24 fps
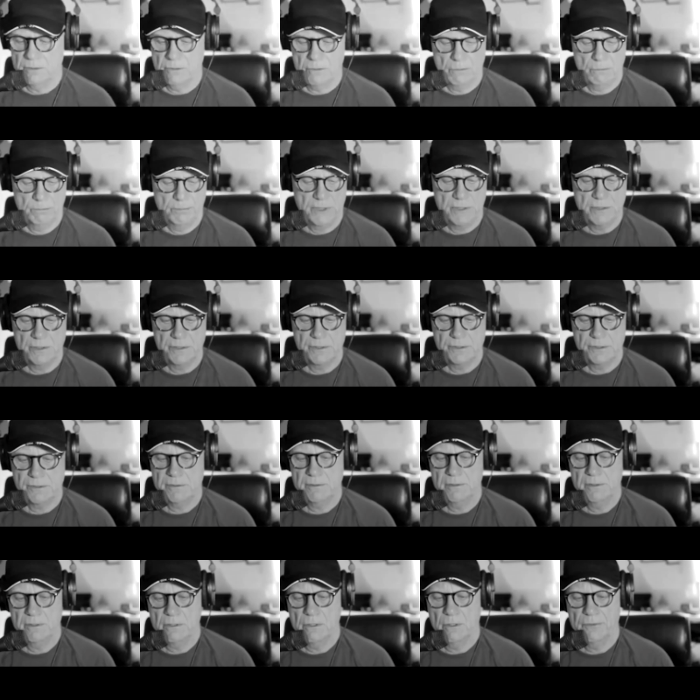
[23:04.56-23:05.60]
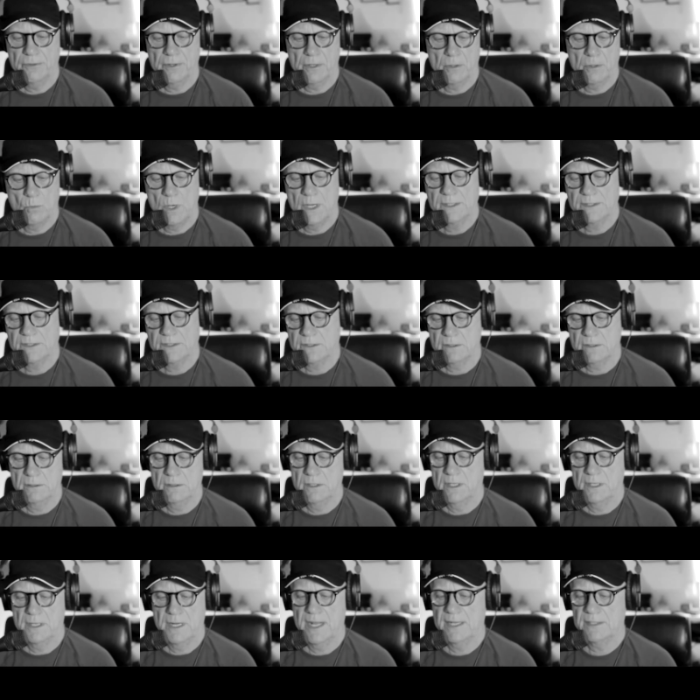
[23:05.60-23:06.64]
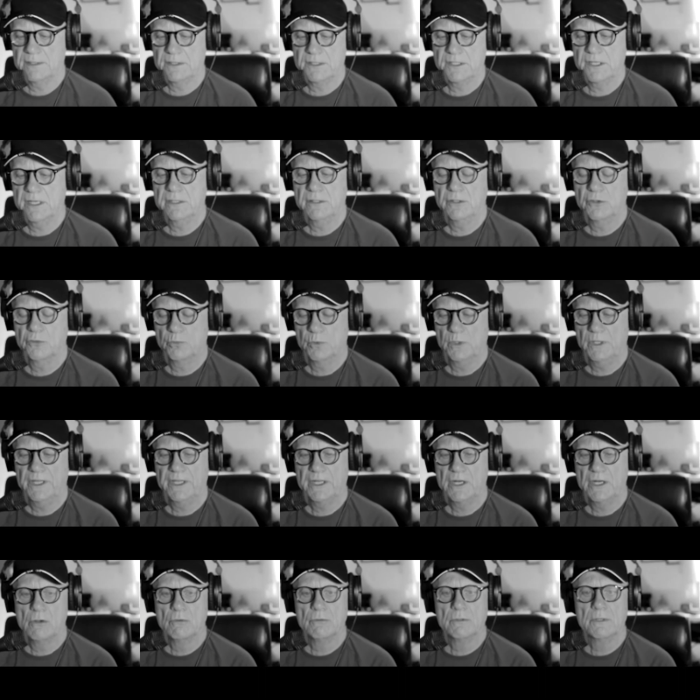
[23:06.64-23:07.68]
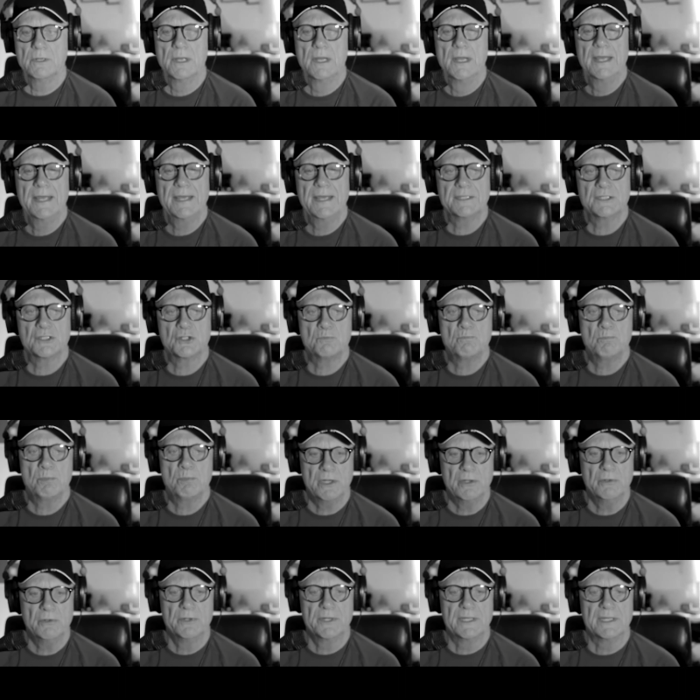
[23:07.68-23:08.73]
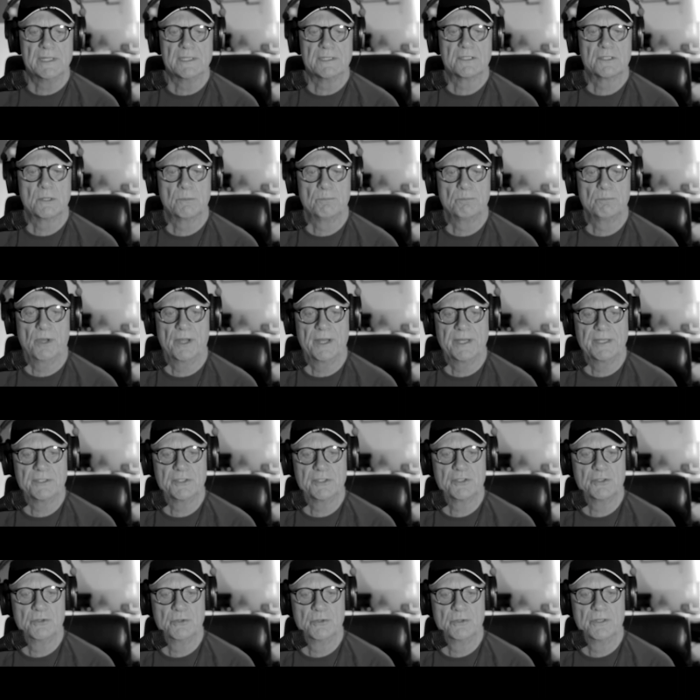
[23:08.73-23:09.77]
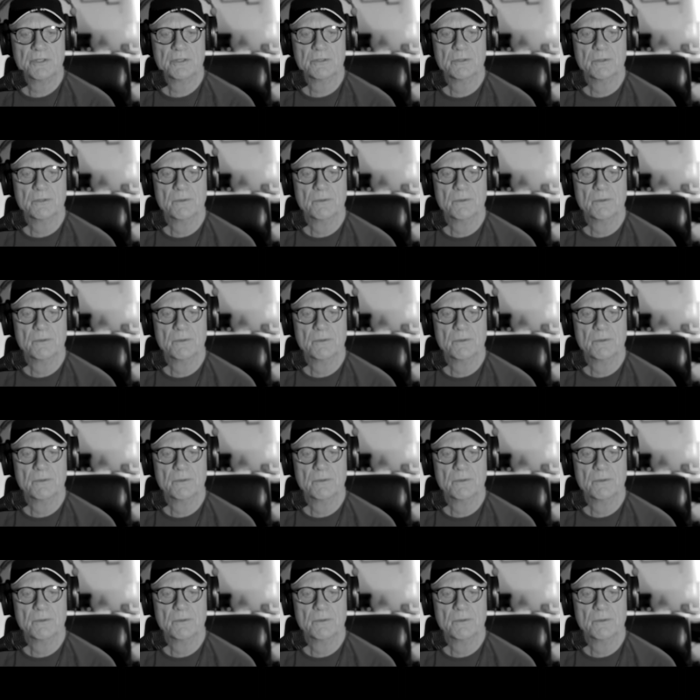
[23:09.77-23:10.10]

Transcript: because you go there once and then that's it. You really don't experience the place, do you? Yeah.